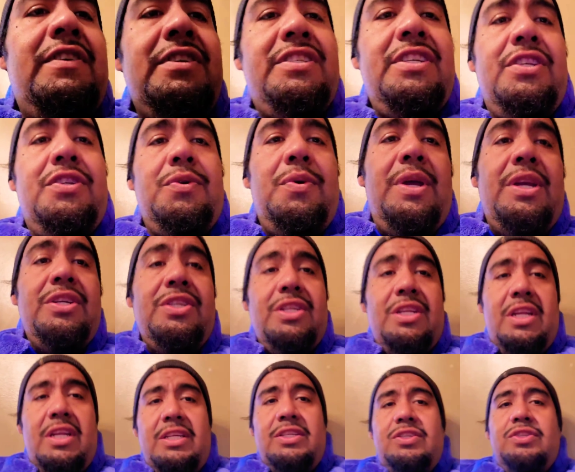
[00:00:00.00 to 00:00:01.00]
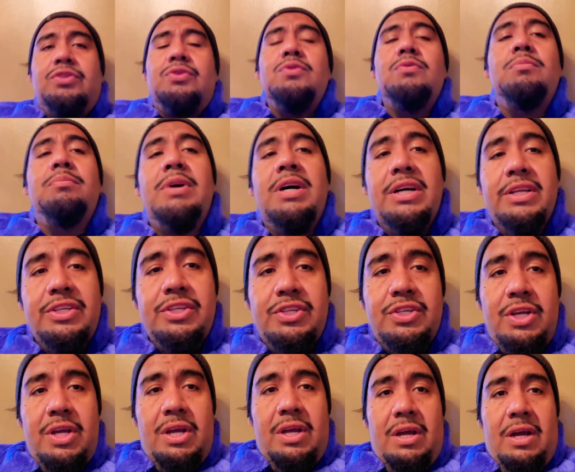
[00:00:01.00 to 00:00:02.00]
situation and it's too much,
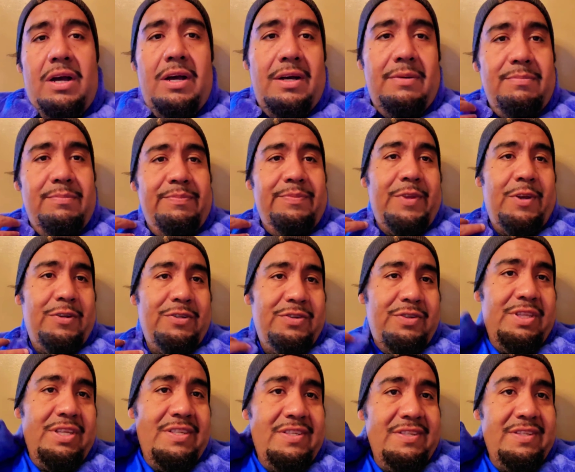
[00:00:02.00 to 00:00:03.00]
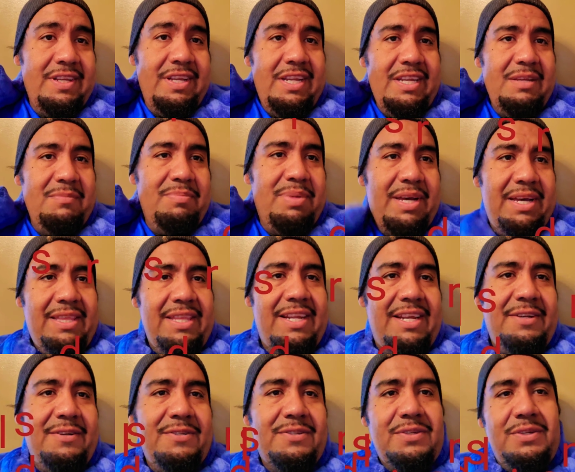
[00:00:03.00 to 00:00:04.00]
also this is the heating pad that
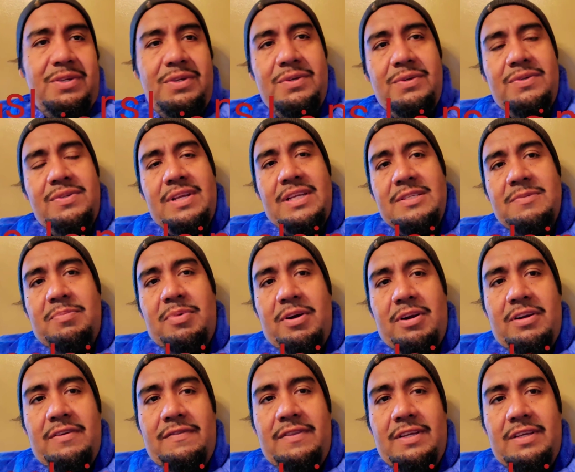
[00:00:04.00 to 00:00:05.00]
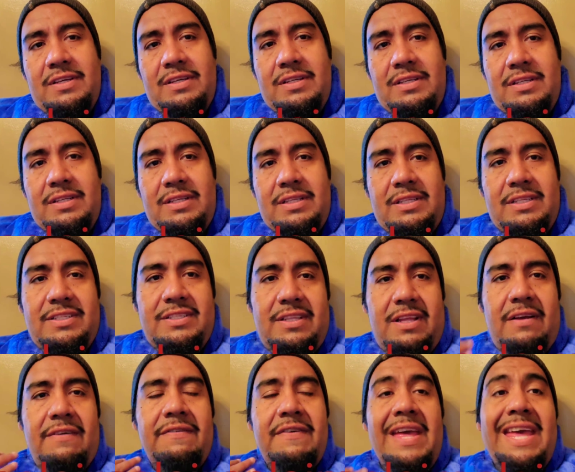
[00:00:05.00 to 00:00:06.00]
I also use. That's part of the
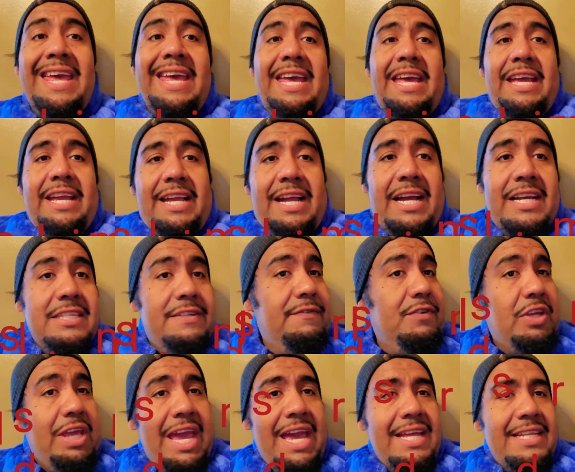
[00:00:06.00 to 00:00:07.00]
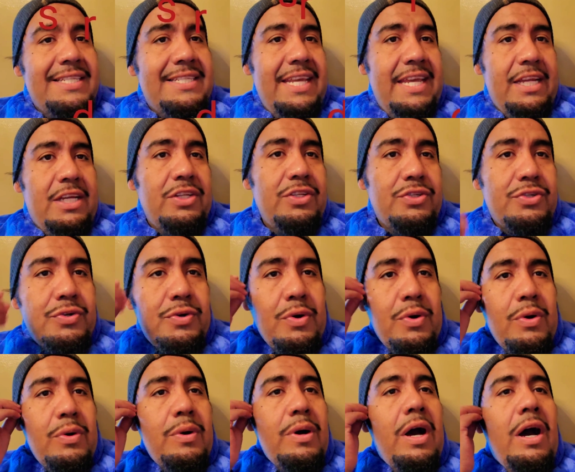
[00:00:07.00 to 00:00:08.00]
stuff. Guys, if you can't take
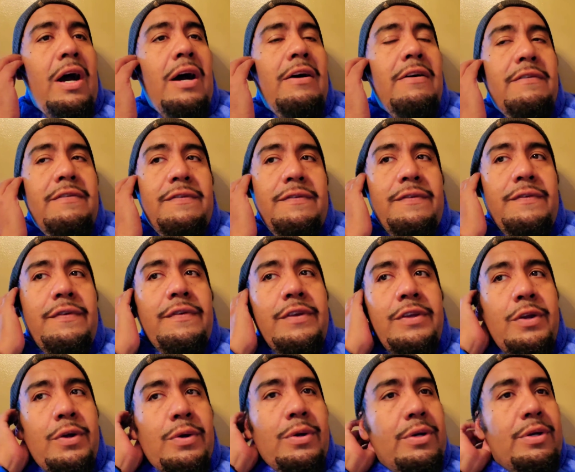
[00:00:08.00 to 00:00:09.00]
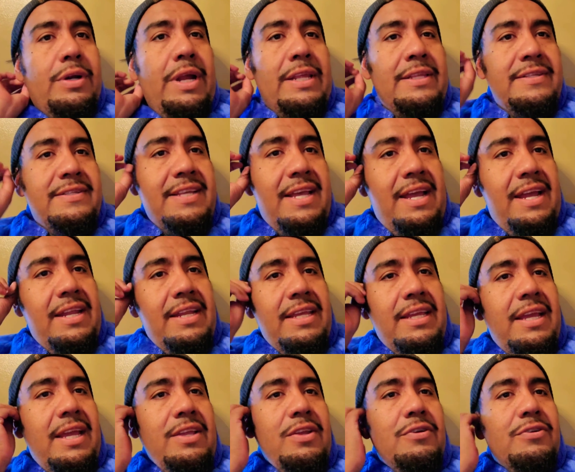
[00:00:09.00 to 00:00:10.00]
control of your
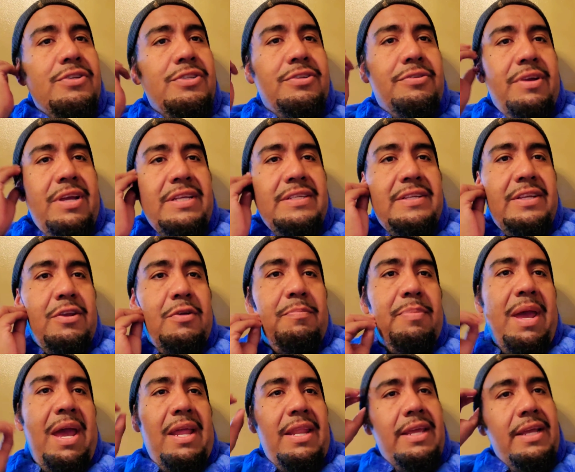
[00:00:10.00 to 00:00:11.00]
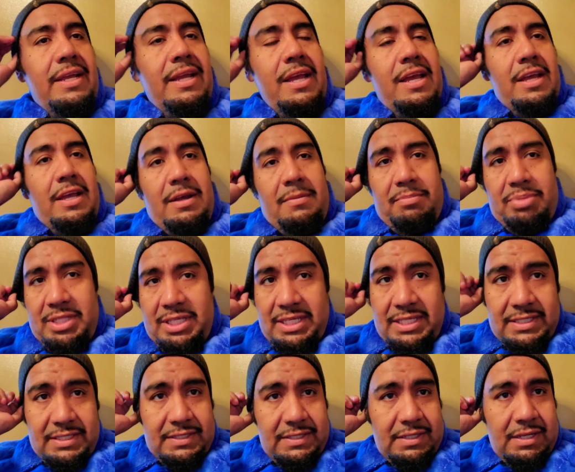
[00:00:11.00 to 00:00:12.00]
anxiety and your stress and your panic,
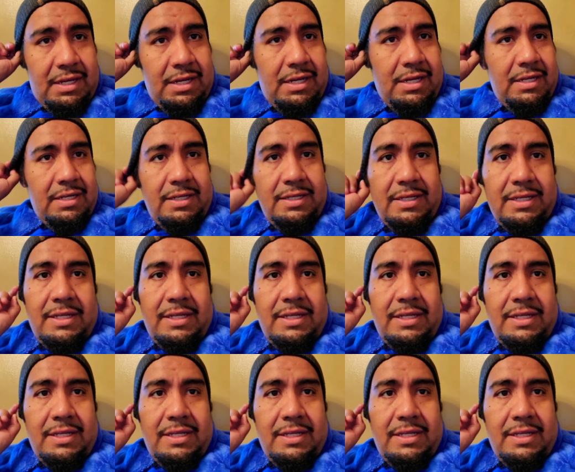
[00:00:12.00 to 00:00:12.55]
please go